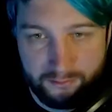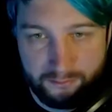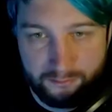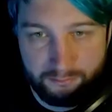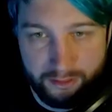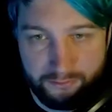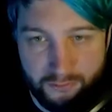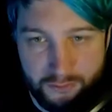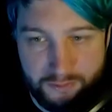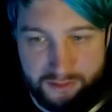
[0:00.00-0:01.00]

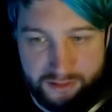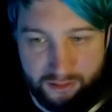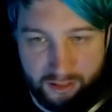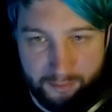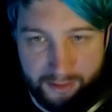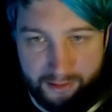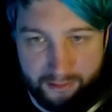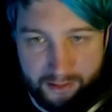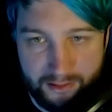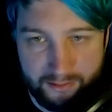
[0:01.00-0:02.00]
reinforcements that are coming out
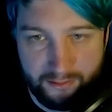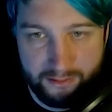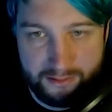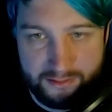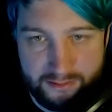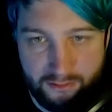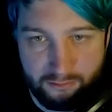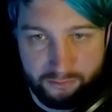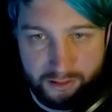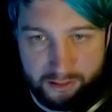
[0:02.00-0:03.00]
here, it's not
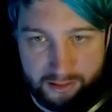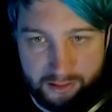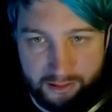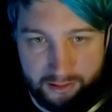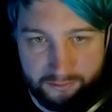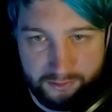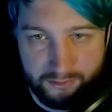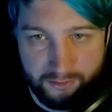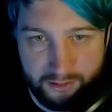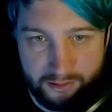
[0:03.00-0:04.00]
really anything
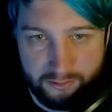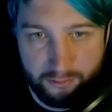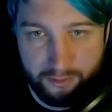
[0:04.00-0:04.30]
that I need to worry